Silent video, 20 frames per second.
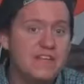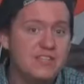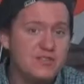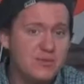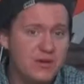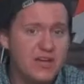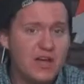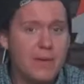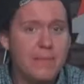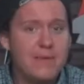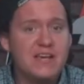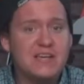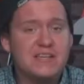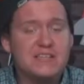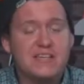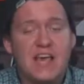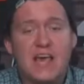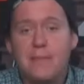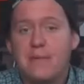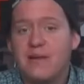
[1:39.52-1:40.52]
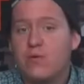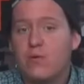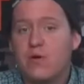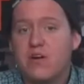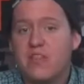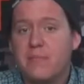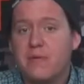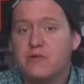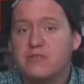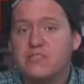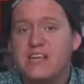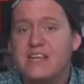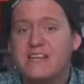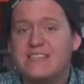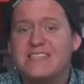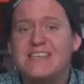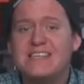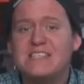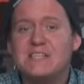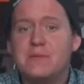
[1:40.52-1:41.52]
This week I'll be examining one of the most
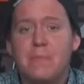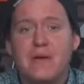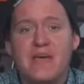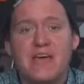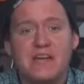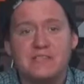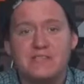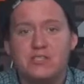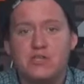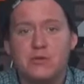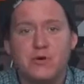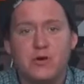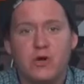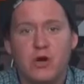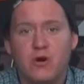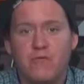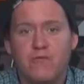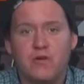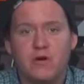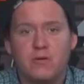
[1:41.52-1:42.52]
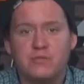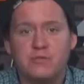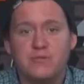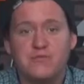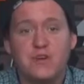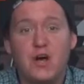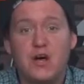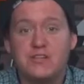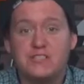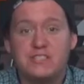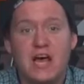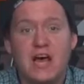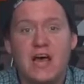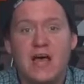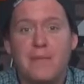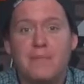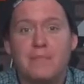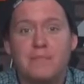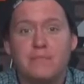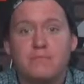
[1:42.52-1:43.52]
anticipated superhero films of all
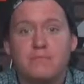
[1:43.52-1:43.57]
time,